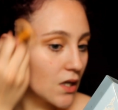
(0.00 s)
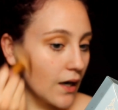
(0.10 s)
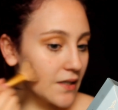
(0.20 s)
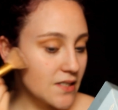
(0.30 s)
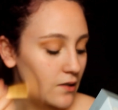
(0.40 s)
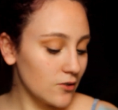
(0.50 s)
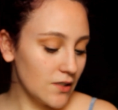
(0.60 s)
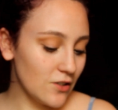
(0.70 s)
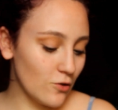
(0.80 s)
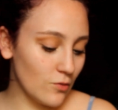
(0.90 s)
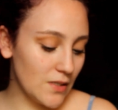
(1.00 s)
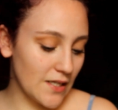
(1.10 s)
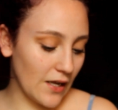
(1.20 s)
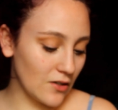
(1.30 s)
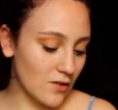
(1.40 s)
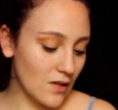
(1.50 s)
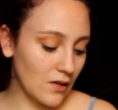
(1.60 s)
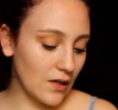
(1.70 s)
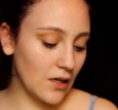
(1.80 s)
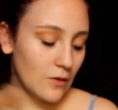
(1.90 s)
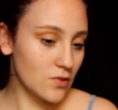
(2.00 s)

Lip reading: Ideally, you would be tanner than I am,